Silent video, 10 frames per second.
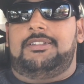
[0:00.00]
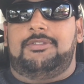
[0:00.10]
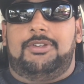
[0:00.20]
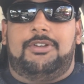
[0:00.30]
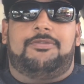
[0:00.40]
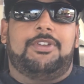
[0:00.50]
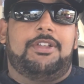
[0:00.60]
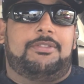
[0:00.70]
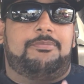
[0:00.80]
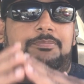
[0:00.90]
look
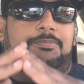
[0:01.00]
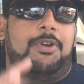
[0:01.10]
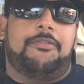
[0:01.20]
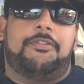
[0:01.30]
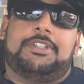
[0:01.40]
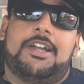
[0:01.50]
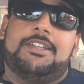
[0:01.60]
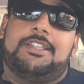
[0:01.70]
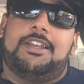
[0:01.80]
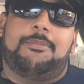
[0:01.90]
for perfect
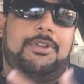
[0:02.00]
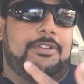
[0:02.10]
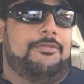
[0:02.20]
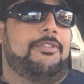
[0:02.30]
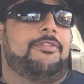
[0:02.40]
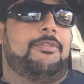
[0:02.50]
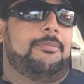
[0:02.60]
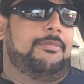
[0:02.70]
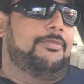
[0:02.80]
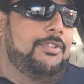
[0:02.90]
tires that I'm looking for
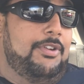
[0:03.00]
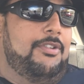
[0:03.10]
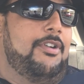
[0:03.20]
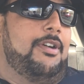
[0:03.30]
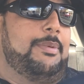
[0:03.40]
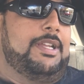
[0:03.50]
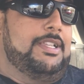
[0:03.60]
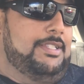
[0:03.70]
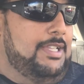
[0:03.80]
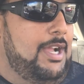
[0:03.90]
the car,
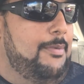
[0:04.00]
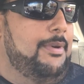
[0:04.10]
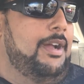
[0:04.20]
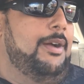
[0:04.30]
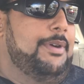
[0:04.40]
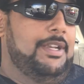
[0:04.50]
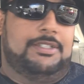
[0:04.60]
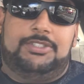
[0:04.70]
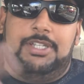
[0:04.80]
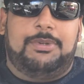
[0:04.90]
because I want
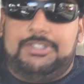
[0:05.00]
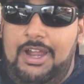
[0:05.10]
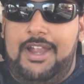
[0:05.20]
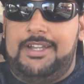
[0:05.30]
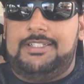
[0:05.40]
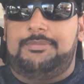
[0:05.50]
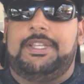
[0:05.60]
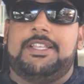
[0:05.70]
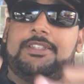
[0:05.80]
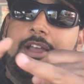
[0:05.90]
cheaper tires,
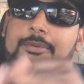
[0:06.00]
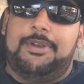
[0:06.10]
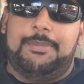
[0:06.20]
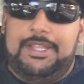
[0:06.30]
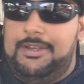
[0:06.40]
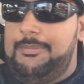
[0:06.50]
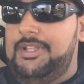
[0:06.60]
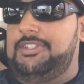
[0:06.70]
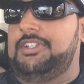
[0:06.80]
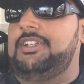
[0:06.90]
because I want to be in the
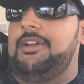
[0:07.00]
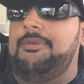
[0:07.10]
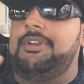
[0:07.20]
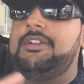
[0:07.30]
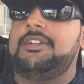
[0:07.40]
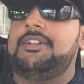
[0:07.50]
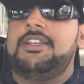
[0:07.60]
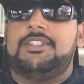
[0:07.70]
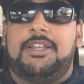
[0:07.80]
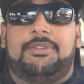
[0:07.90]
budget. I want
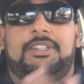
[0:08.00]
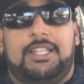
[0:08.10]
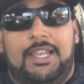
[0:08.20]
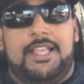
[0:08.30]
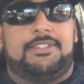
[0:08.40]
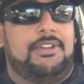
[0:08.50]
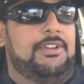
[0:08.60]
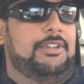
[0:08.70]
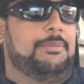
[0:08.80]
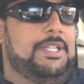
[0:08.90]
something to last
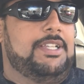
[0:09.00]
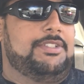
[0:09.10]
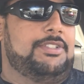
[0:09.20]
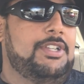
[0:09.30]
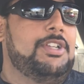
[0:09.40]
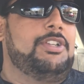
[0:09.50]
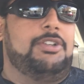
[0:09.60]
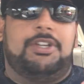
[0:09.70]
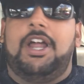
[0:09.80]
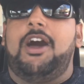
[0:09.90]
longer, because
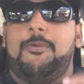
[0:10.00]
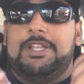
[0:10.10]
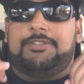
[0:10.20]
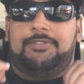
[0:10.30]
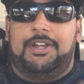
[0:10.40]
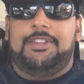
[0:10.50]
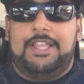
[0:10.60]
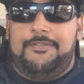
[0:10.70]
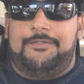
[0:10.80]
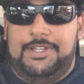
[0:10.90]
you can always find
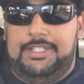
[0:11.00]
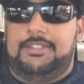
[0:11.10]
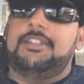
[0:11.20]
that fit,